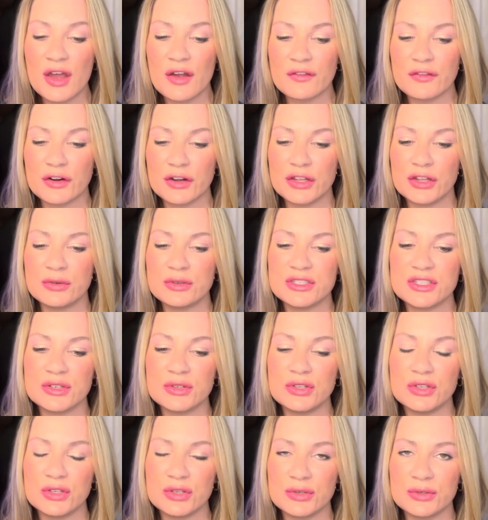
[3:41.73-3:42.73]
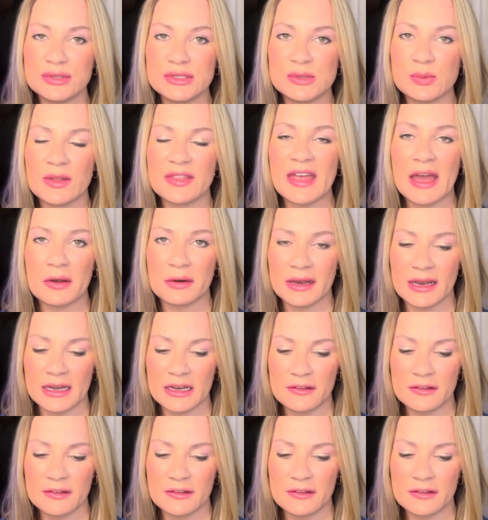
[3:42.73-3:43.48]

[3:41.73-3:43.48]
for you to use without any